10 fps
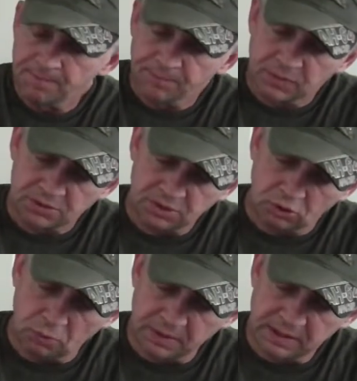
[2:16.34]
So
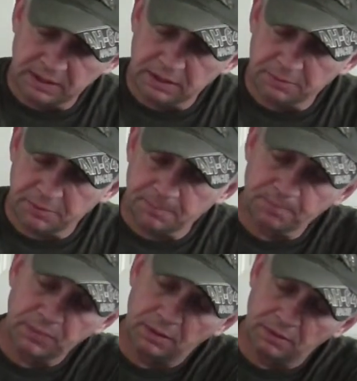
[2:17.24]
opening it up,
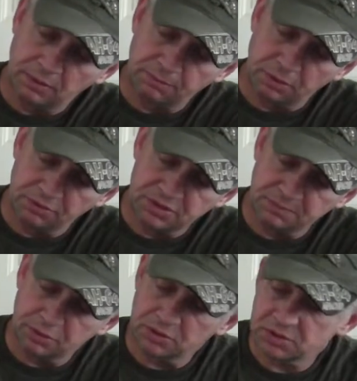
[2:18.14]
both
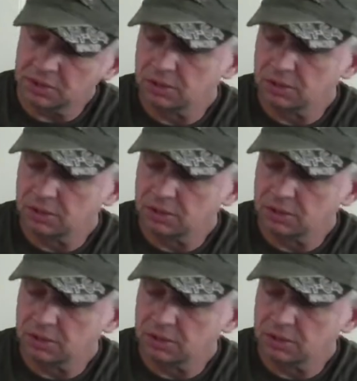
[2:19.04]
zippers.